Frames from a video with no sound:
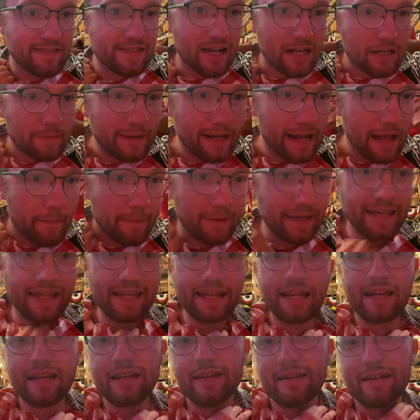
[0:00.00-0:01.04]
Tuck my
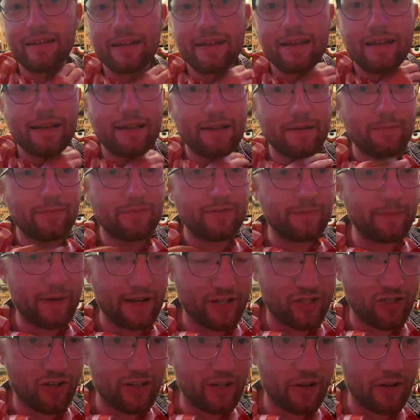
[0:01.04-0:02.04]
napkin. Make sure I